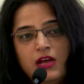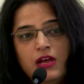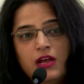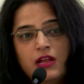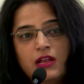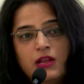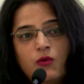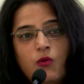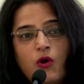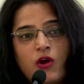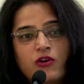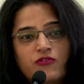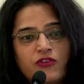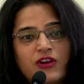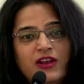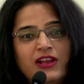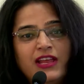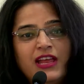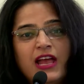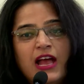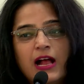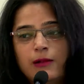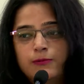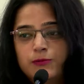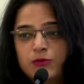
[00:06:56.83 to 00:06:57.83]
Now, what really
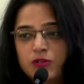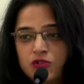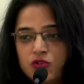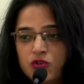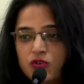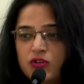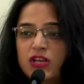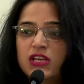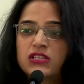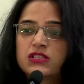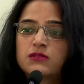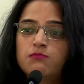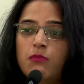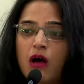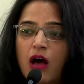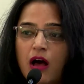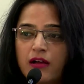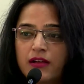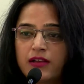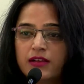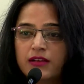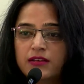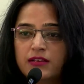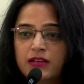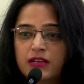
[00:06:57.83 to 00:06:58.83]
helps in today's
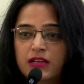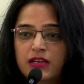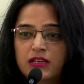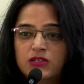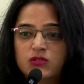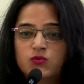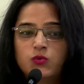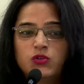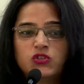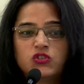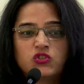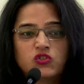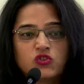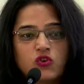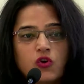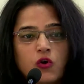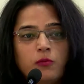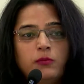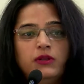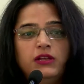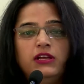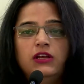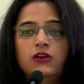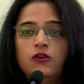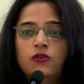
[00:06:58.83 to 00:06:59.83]
market is with so
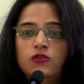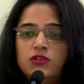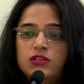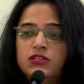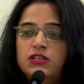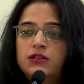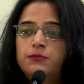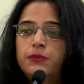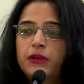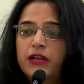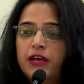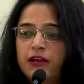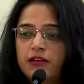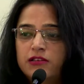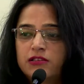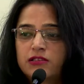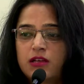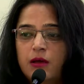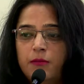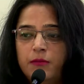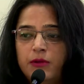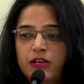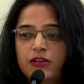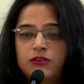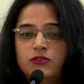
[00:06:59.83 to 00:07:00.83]
many OTT players
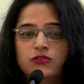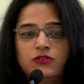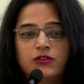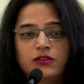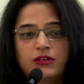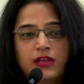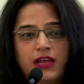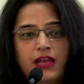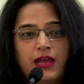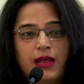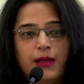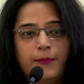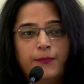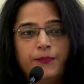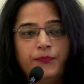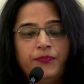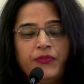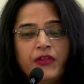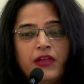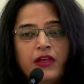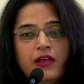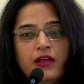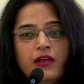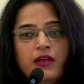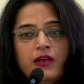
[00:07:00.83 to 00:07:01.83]
coming into the game,
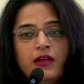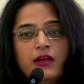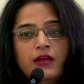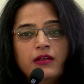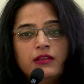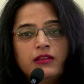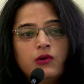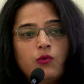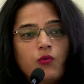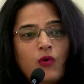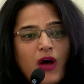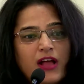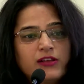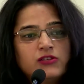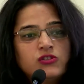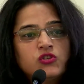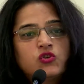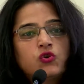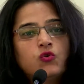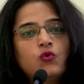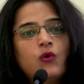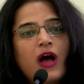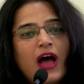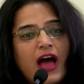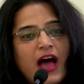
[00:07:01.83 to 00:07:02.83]
the ones
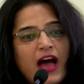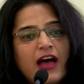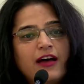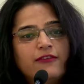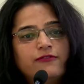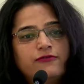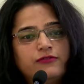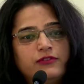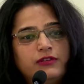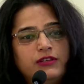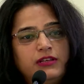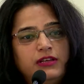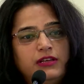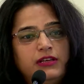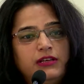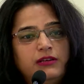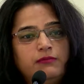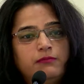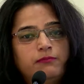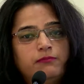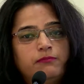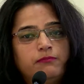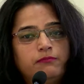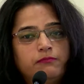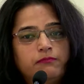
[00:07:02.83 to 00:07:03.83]
who have the
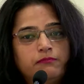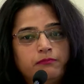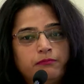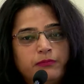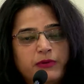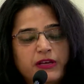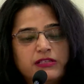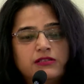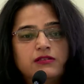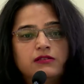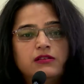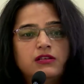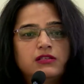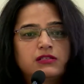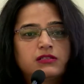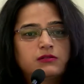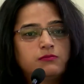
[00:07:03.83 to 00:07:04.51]
business